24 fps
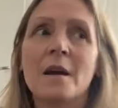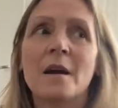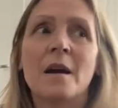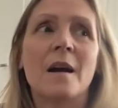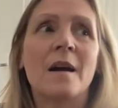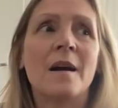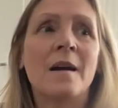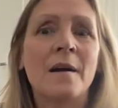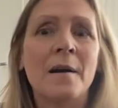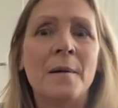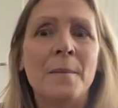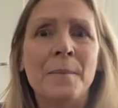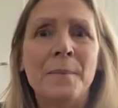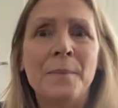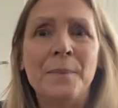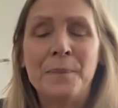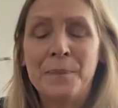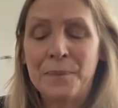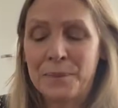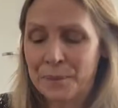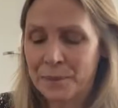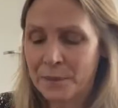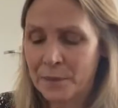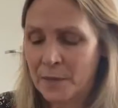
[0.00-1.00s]
not lit.
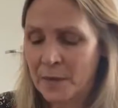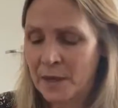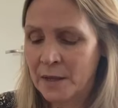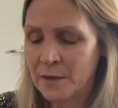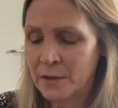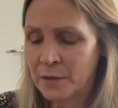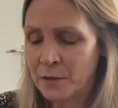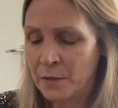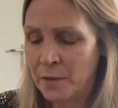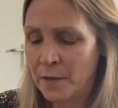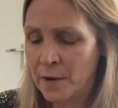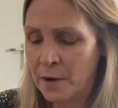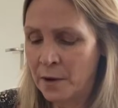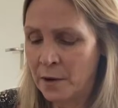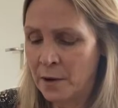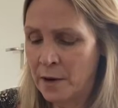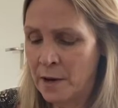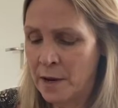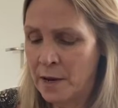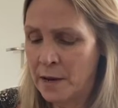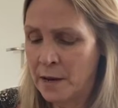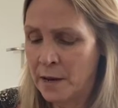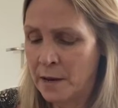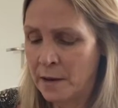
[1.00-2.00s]
It's
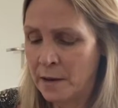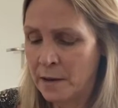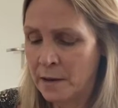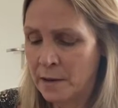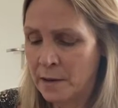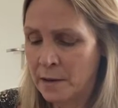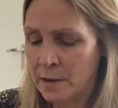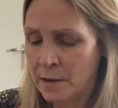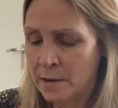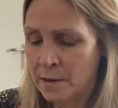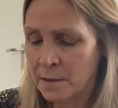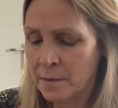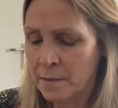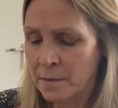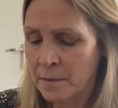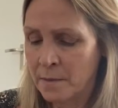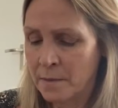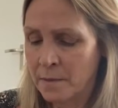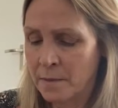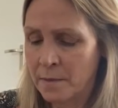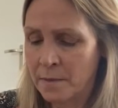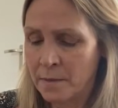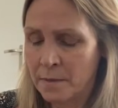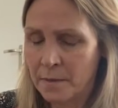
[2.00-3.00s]
very
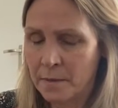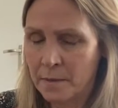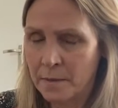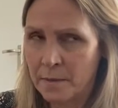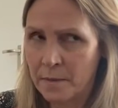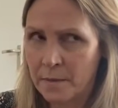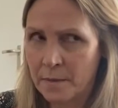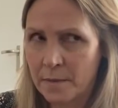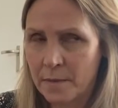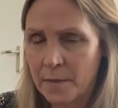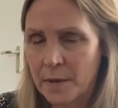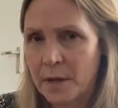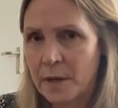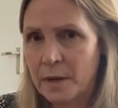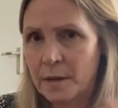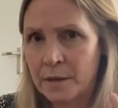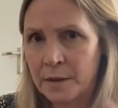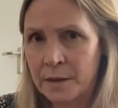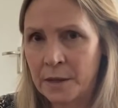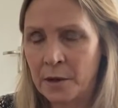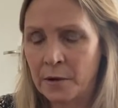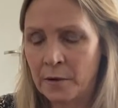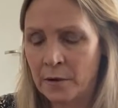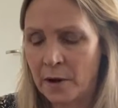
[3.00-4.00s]

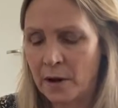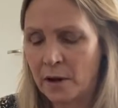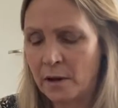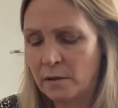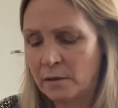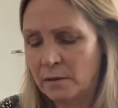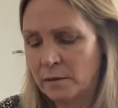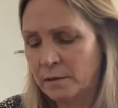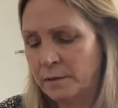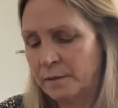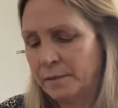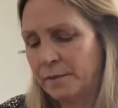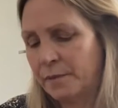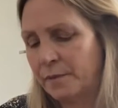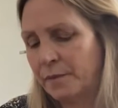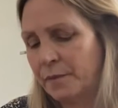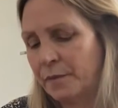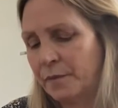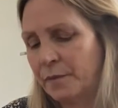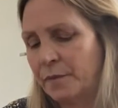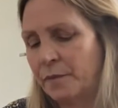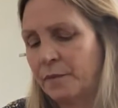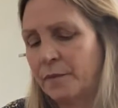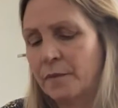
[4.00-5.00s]
clearing.
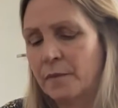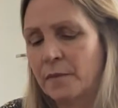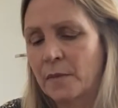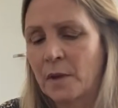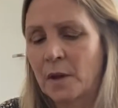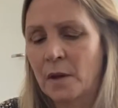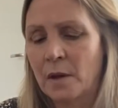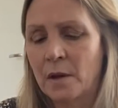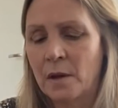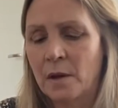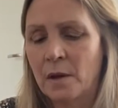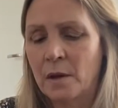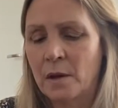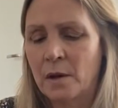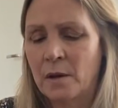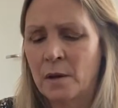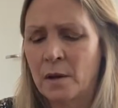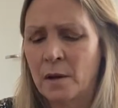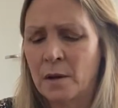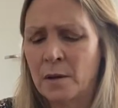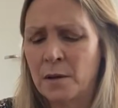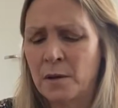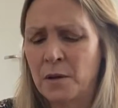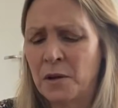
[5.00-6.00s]

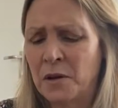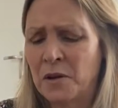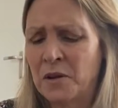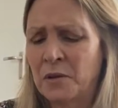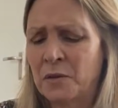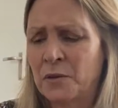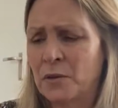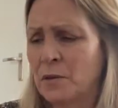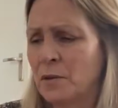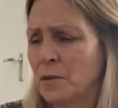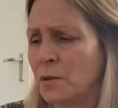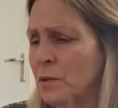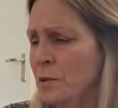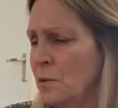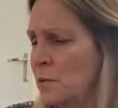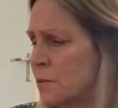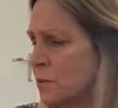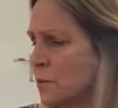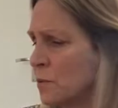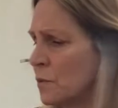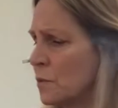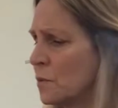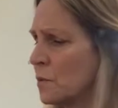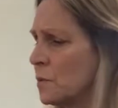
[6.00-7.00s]
You could also
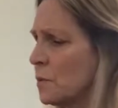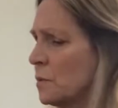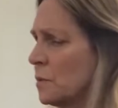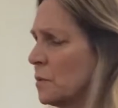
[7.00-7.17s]
use